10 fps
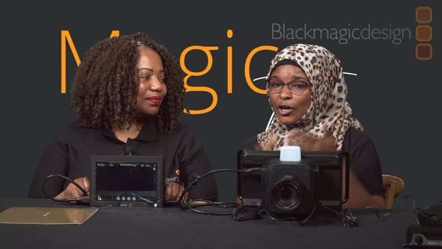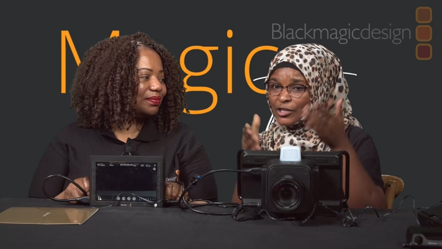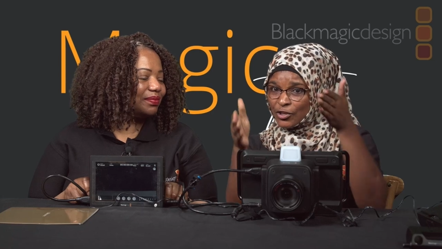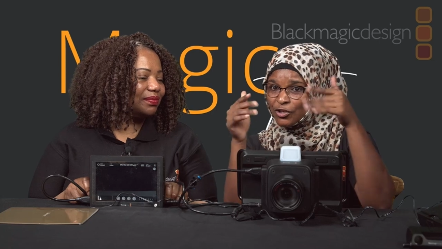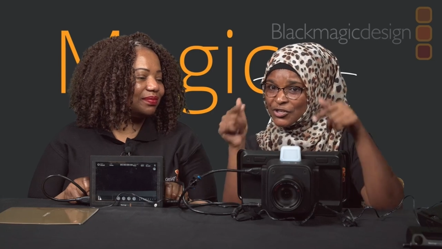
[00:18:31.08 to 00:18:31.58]

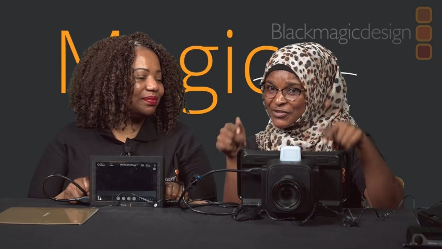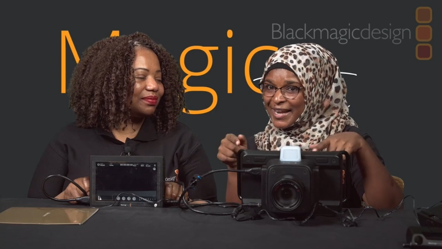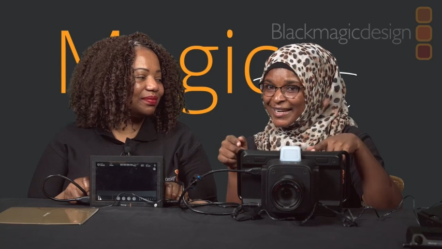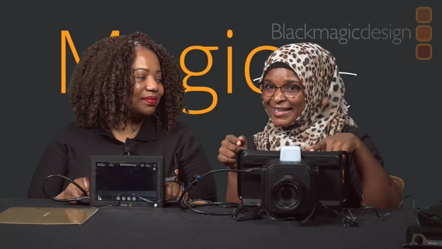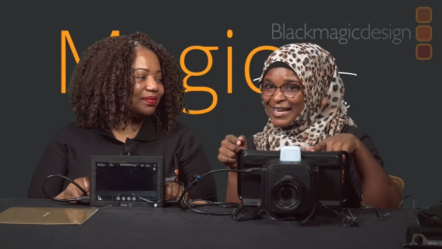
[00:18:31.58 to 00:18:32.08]
Speaker 1: also do
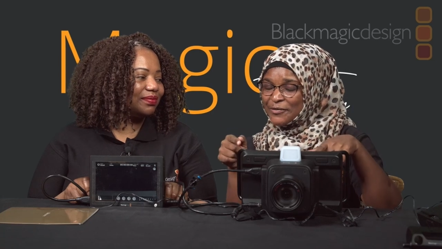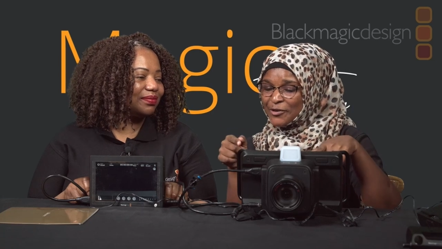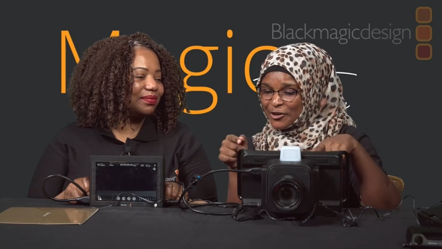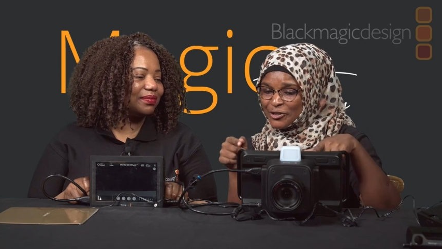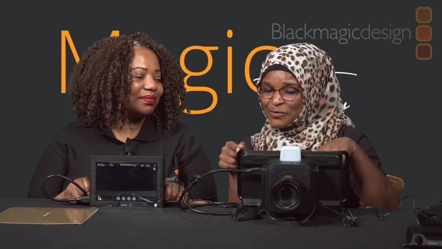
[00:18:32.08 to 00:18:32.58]
training. I
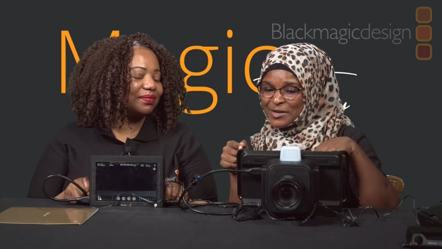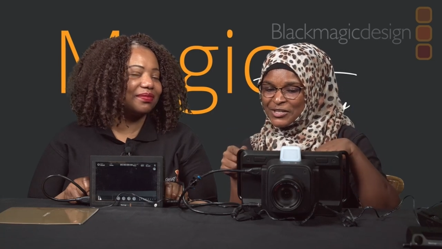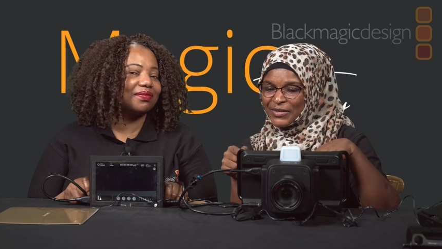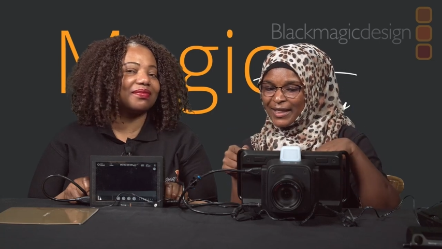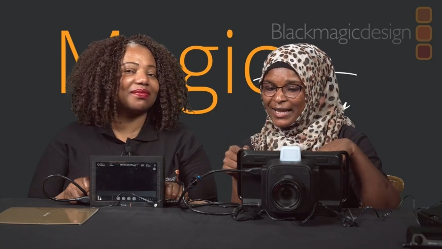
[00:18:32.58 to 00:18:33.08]
forgot to
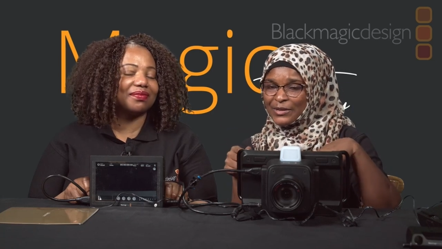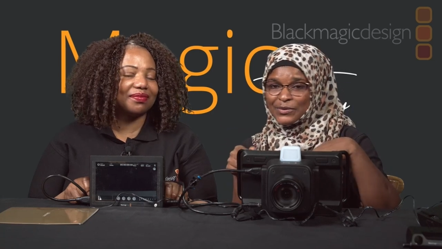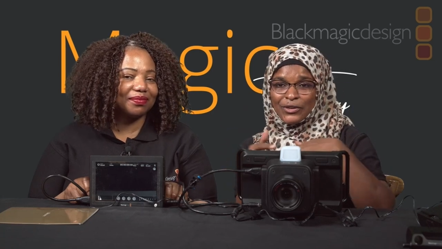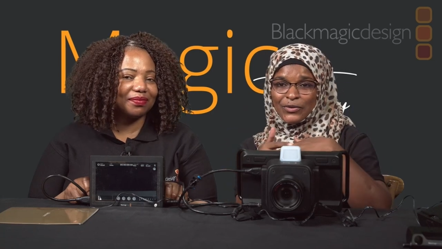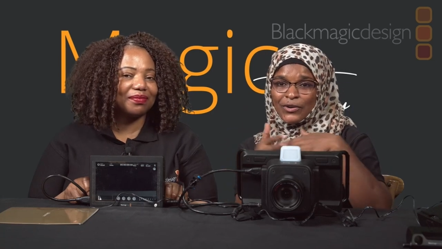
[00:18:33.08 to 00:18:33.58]
mention that
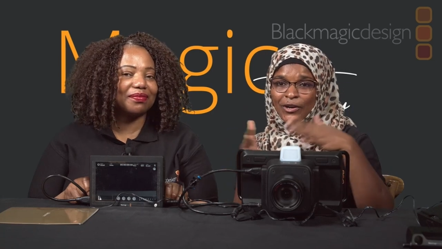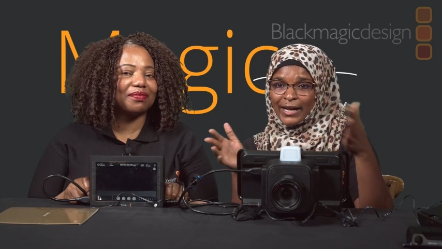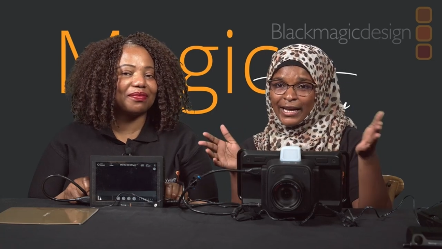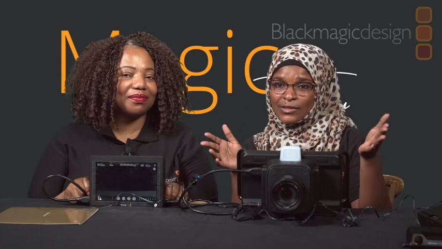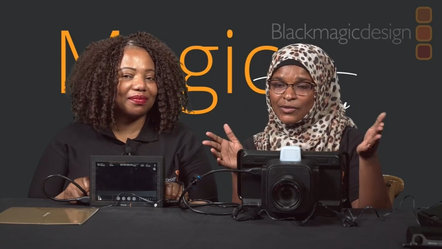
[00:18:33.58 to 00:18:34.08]
we do
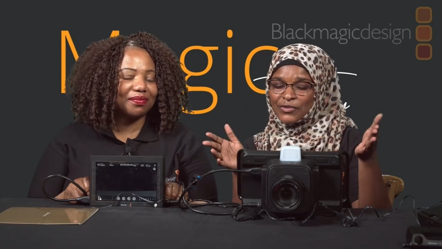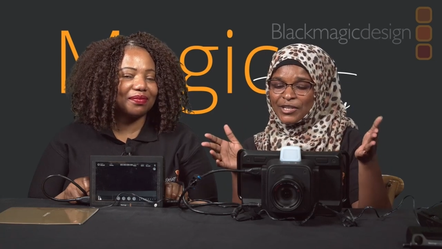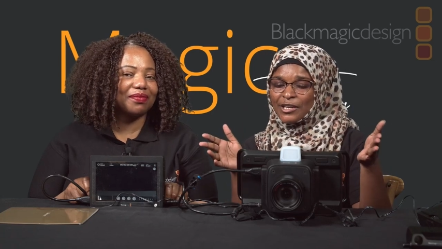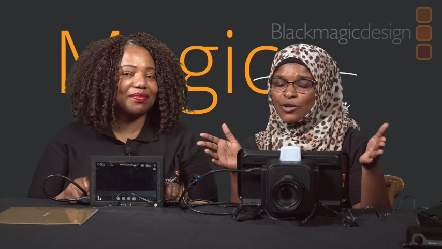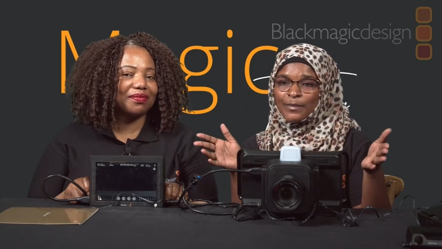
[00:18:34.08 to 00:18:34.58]
all kinds of
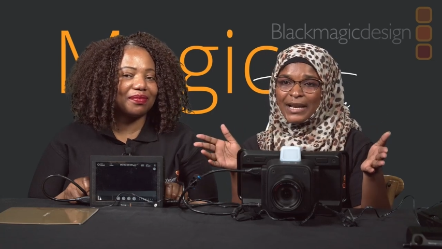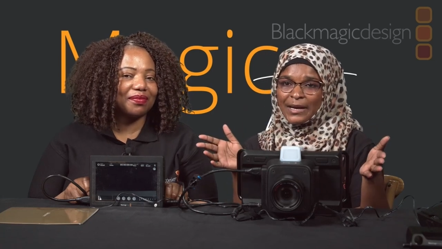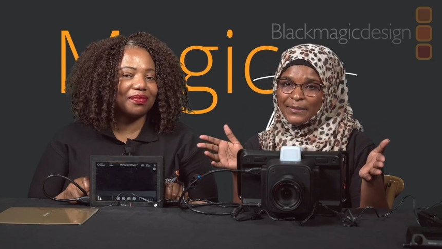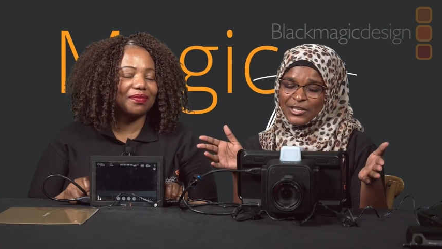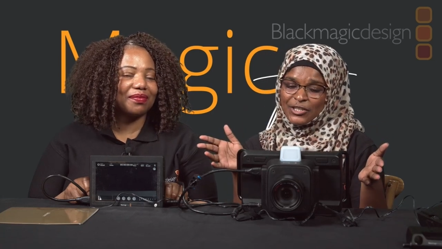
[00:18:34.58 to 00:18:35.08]
training on
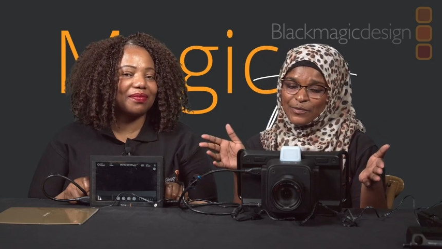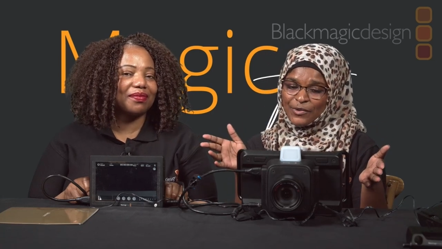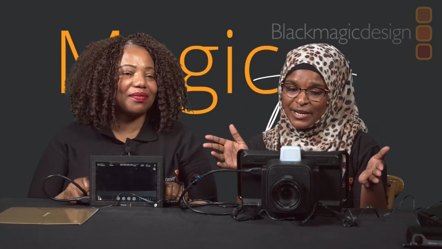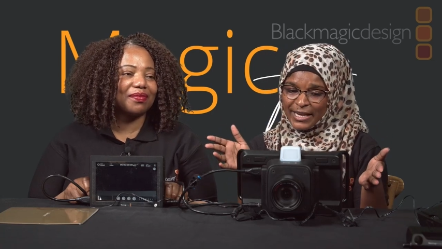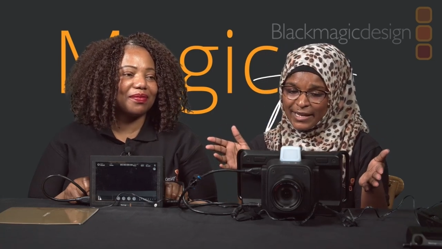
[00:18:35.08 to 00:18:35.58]
Black Magic
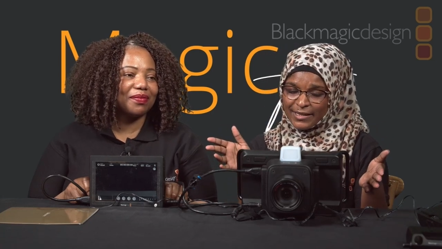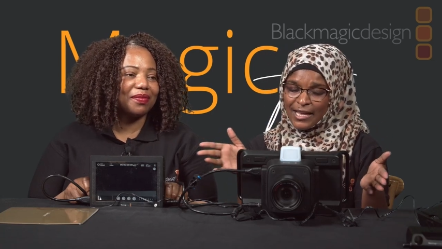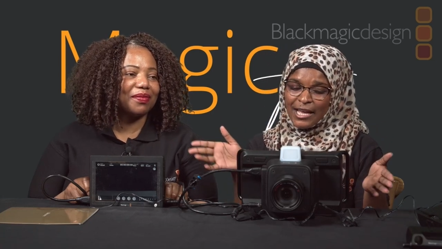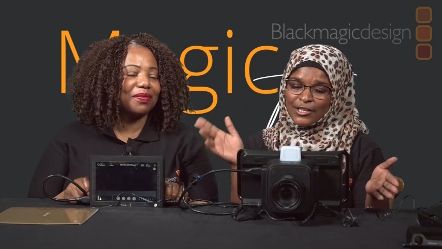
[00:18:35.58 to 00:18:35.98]
products.